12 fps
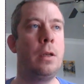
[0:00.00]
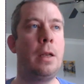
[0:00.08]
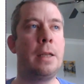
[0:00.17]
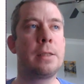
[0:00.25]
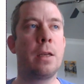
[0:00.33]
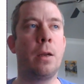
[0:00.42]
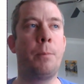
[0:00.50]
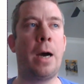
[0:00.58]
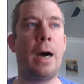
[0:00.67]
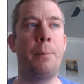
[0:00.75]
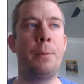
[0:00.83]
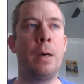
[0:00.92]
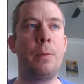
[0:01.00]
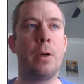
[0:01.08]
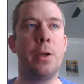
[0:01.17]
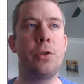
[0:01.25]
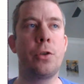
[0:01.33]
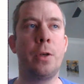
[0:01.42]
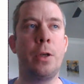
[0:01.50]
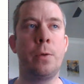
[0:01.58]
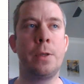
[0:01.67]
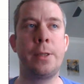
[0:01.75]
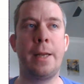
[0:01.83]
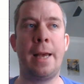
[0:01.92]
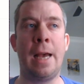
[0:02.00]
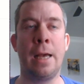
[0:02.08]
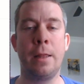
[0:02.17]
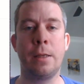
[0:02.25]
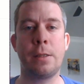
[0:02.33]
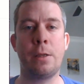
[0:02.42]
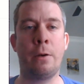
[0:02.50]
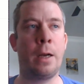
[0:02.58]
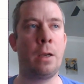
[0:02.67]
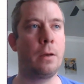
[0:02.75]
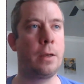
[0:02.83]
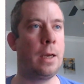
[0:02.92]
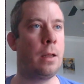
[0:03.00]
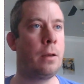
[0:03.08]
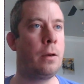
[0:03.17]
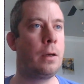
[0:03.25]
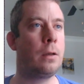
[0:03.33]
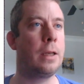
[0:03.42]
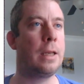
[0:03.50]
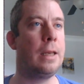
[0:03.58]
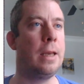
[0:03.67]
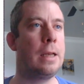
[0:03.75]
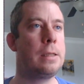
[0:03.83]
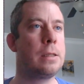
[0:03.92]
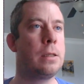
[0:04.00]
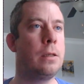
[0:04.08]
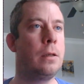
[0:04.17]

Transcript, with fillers: It's going to pop up. Are you sure you wish to add this to your Outlook calendar? Click yes.